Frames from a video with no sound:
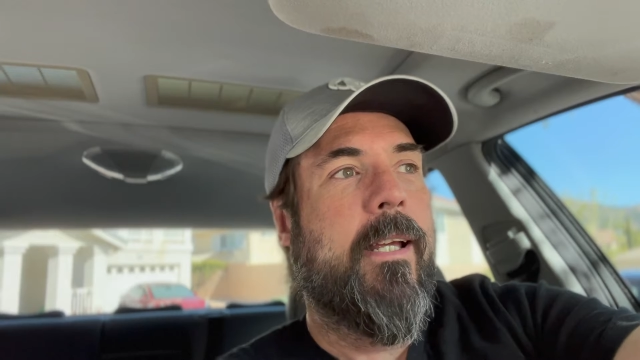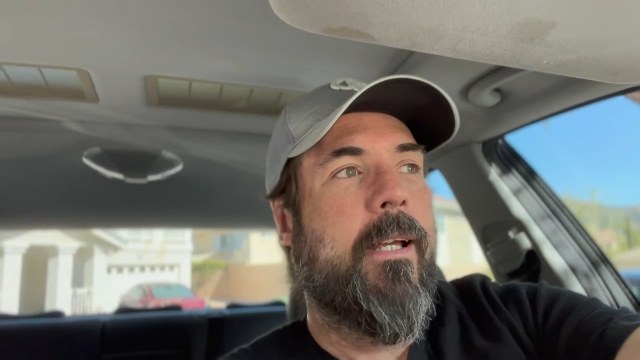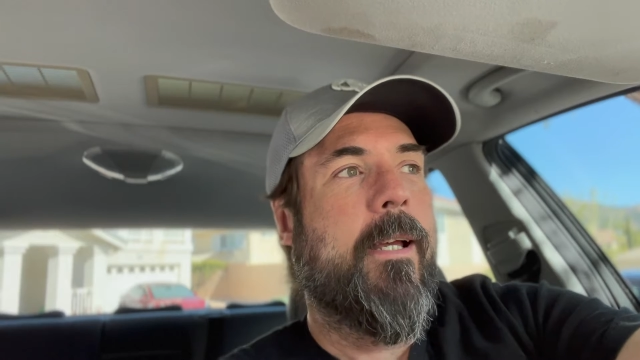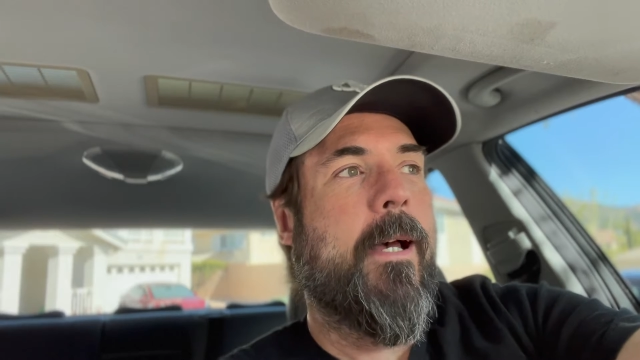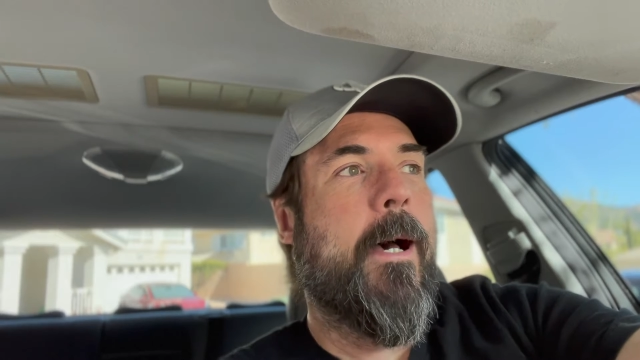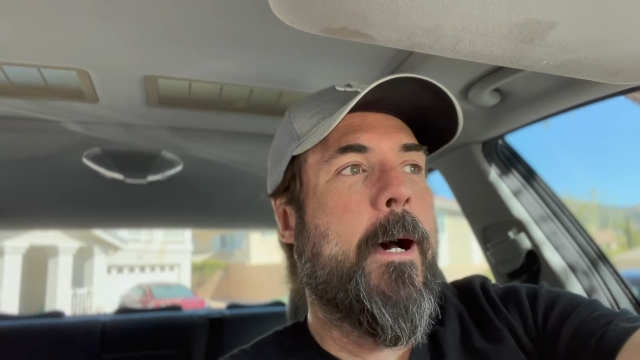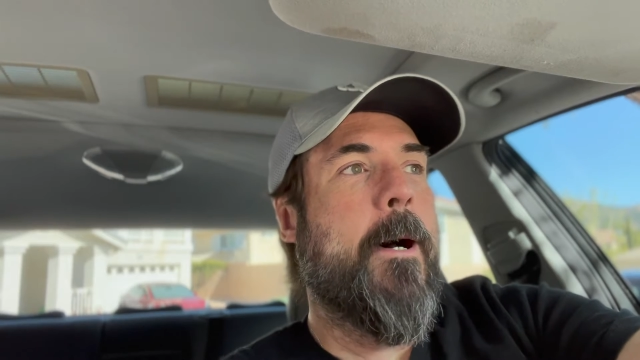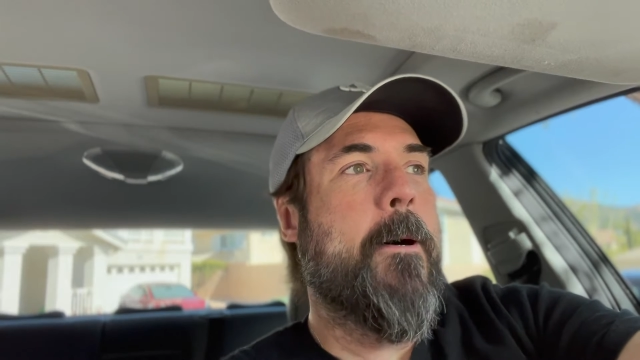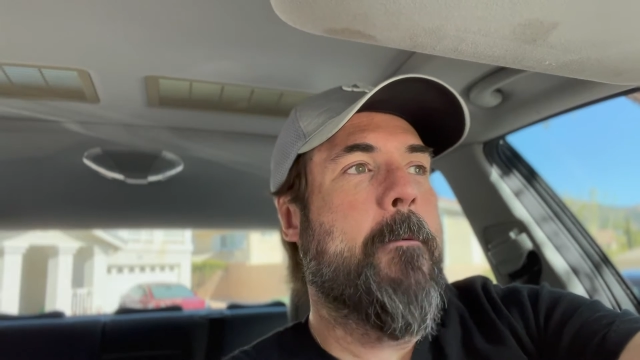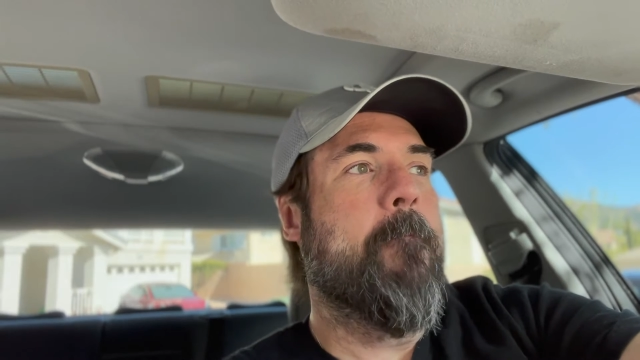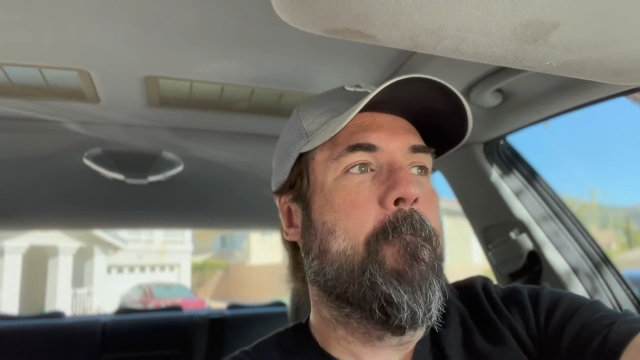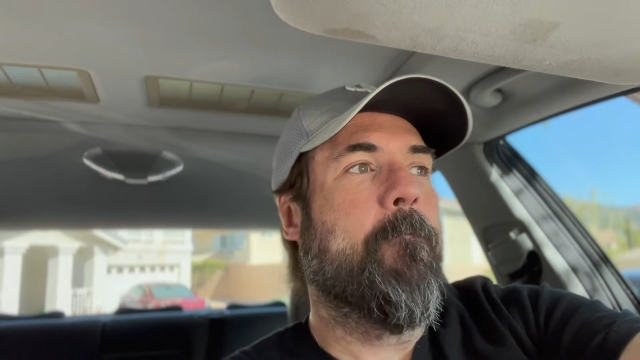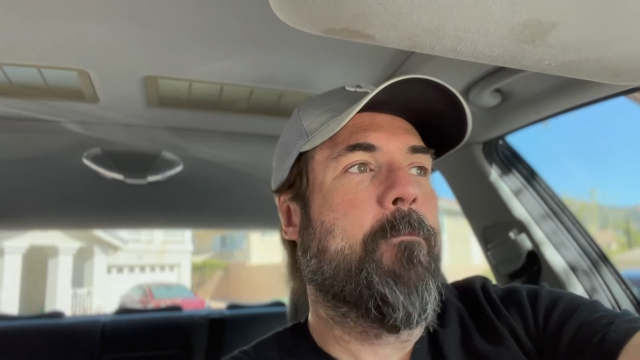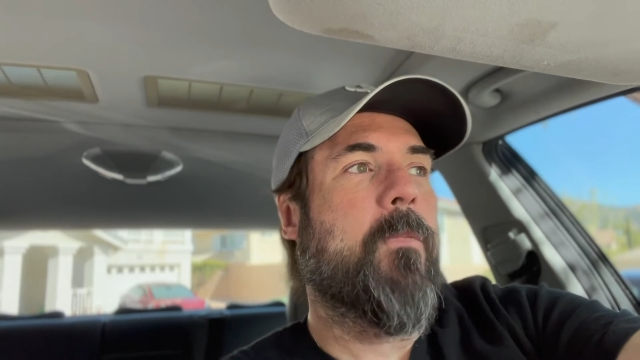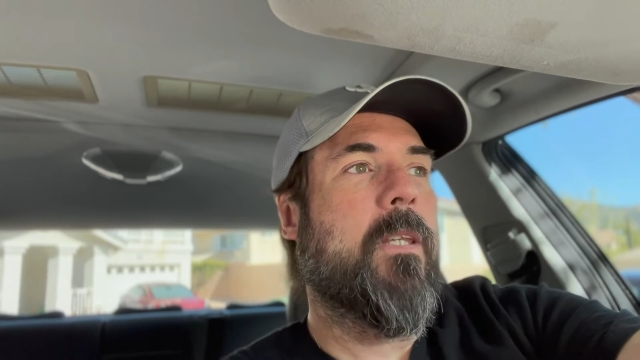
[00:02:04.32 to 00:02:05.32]

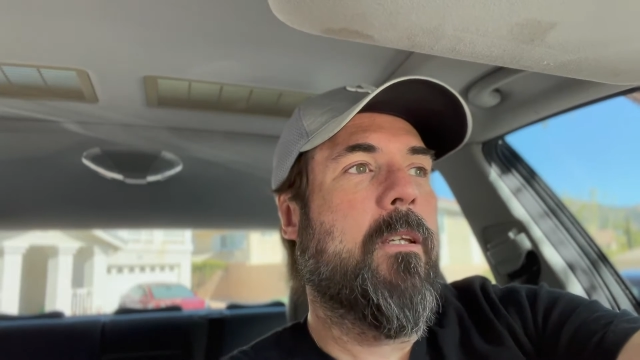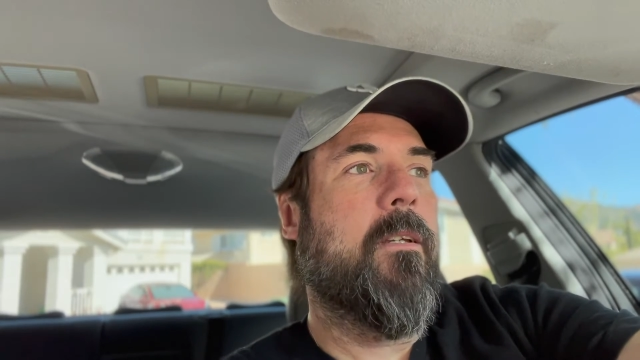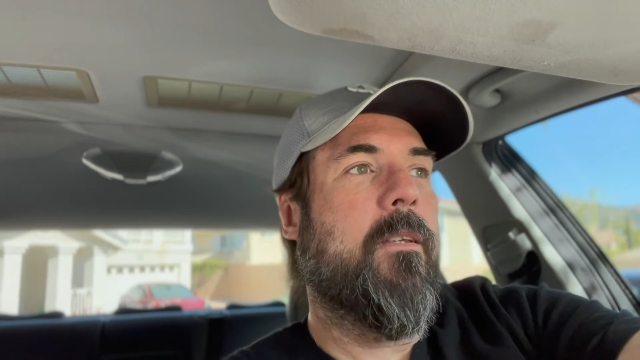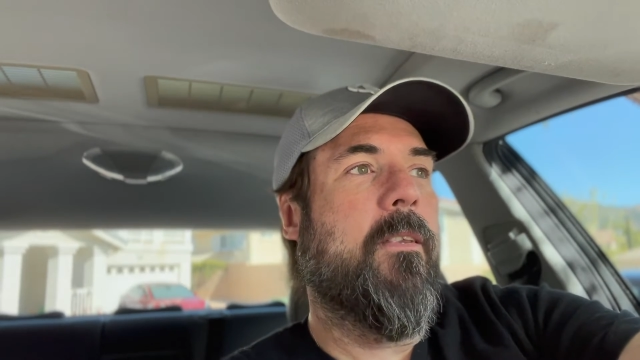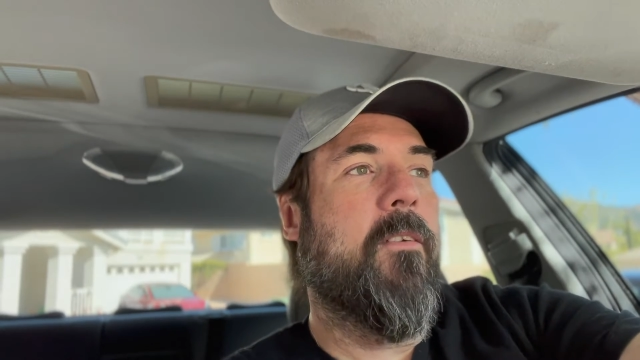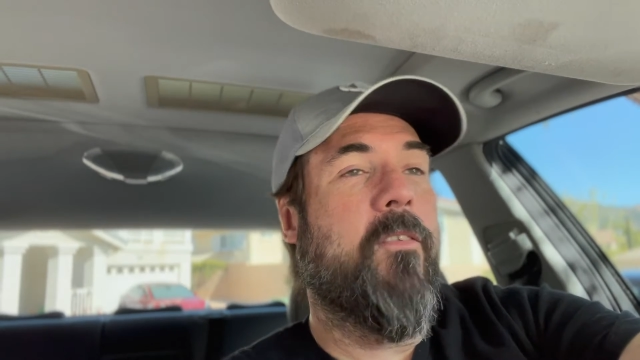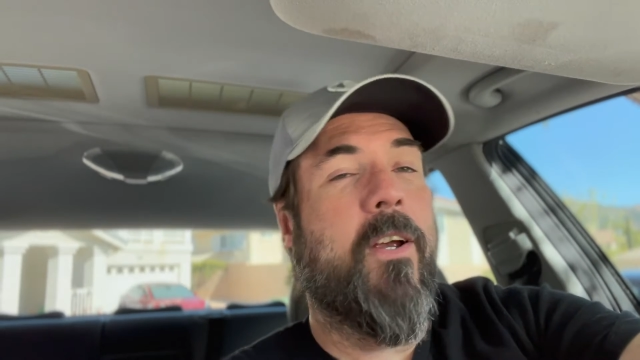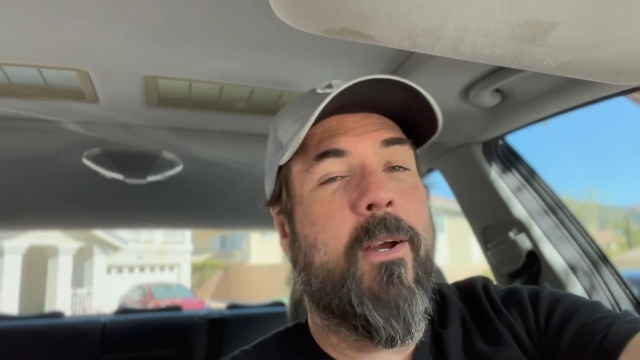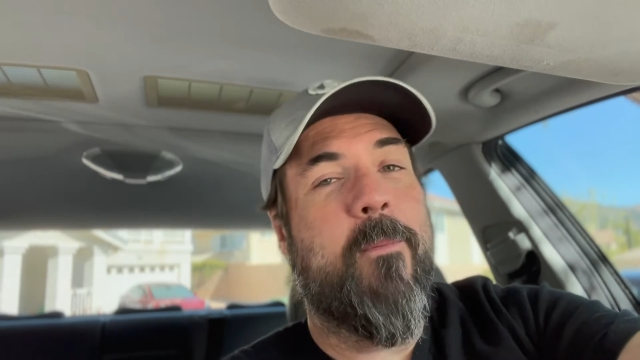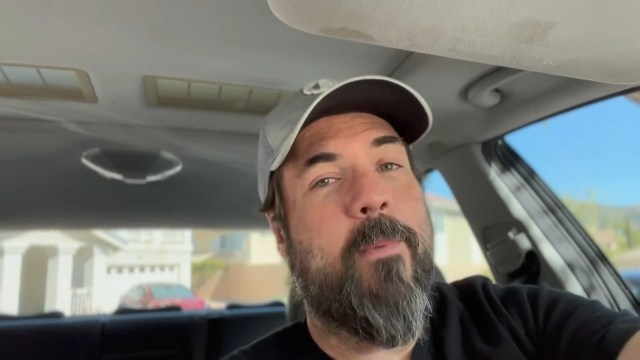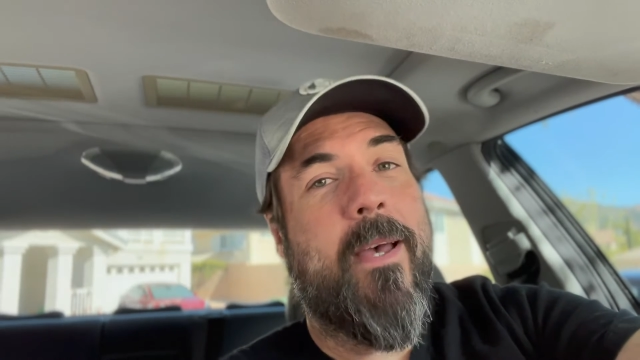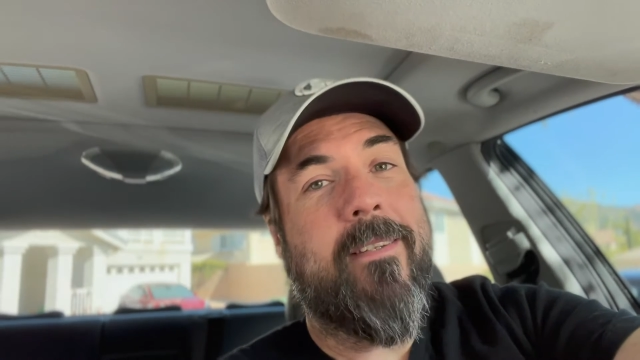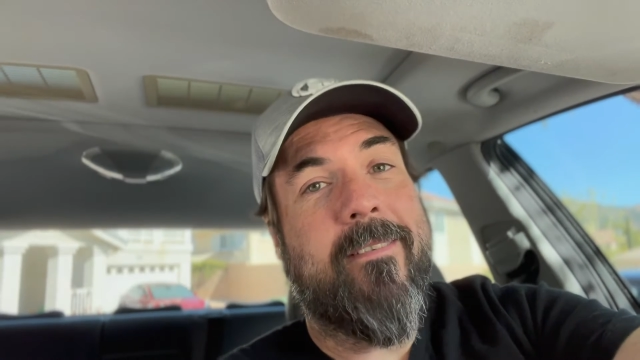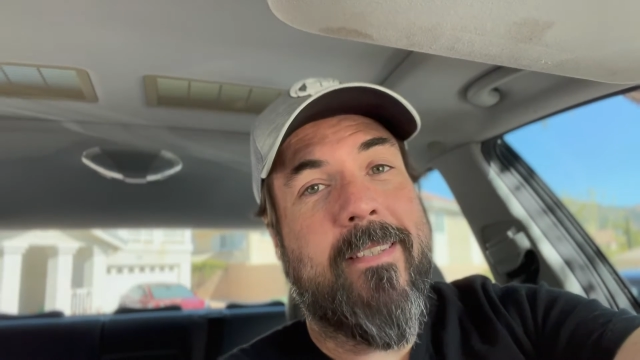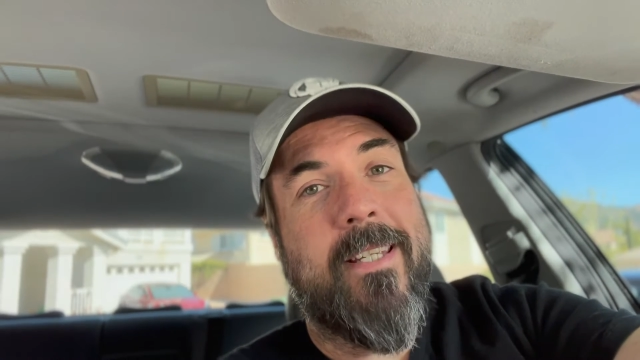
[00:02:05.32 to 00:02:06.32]
the very
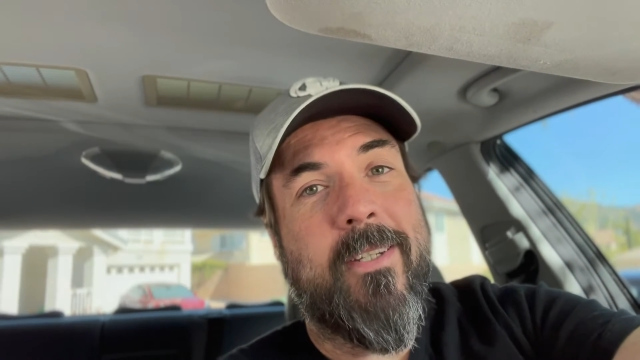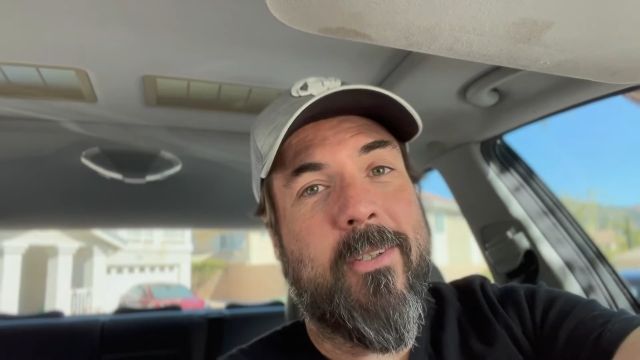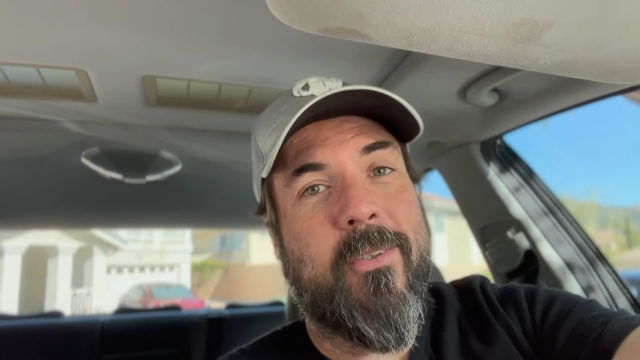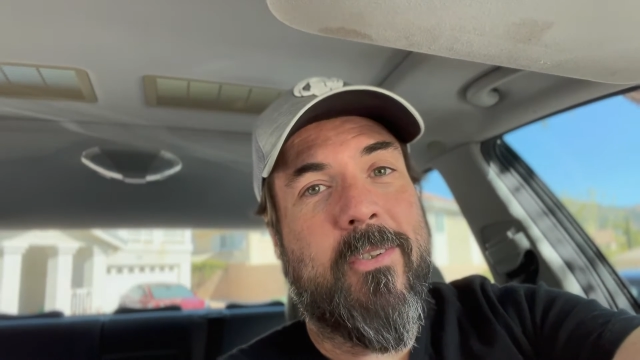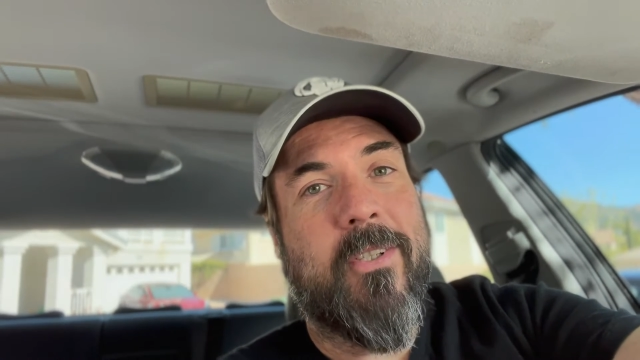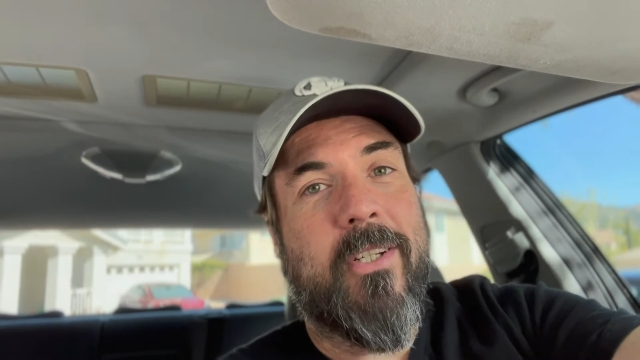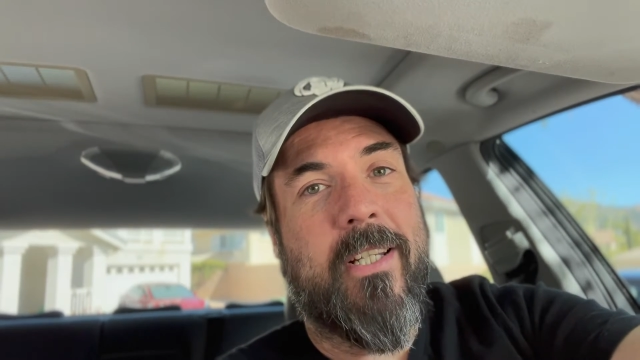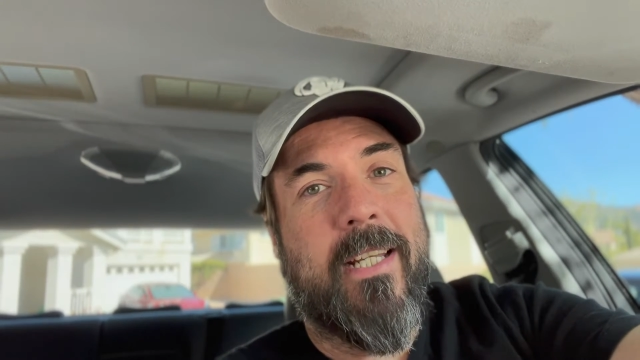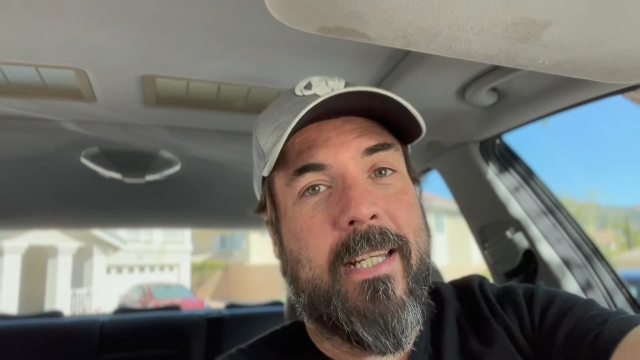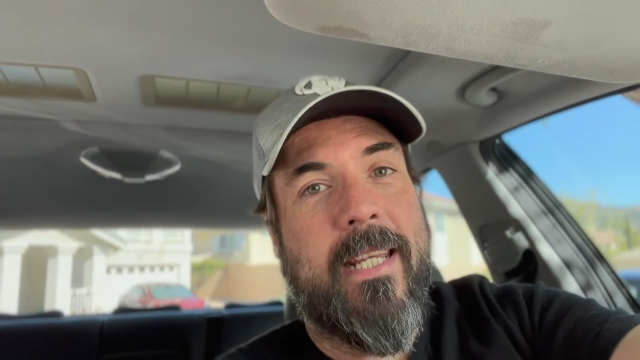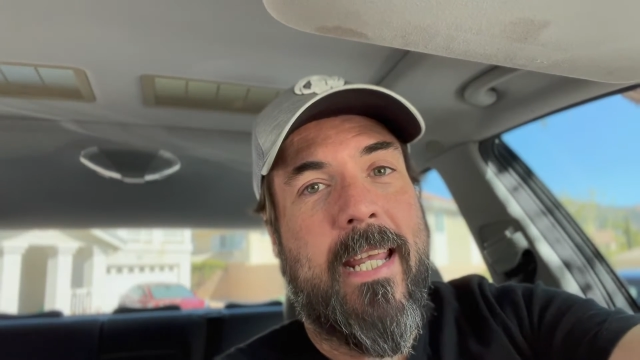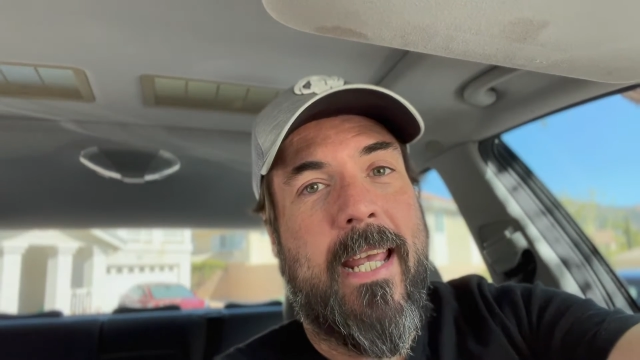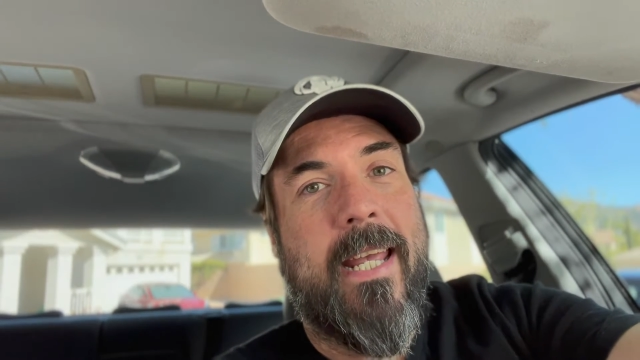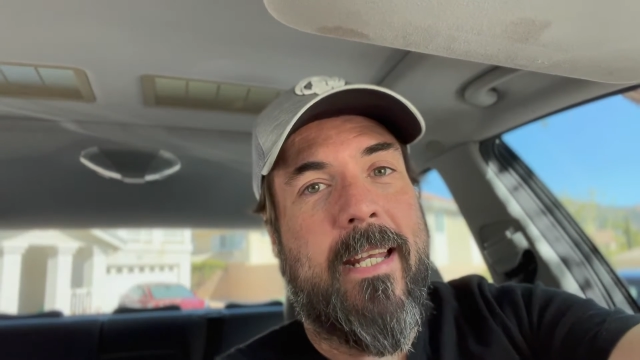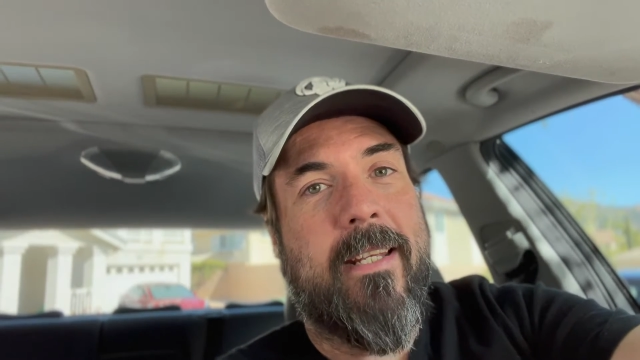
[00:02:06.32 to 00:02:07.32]
best deals you're gonna
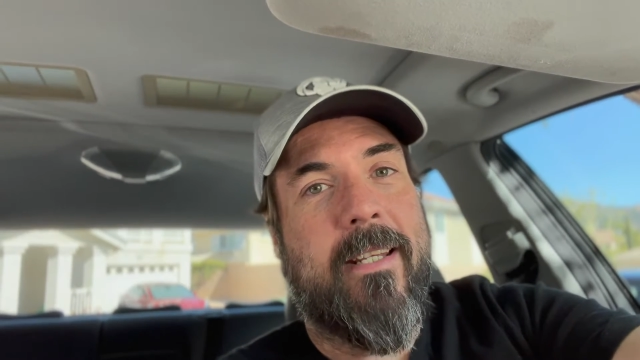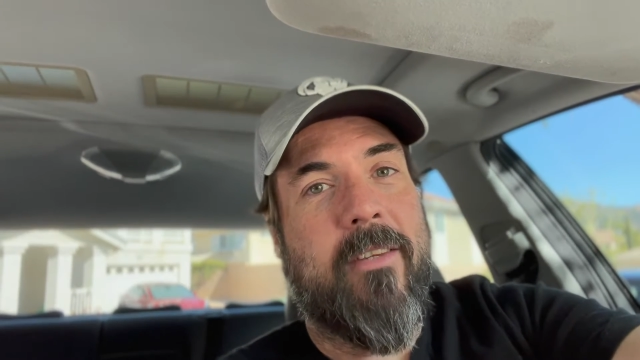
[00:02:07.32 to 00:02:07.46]
get,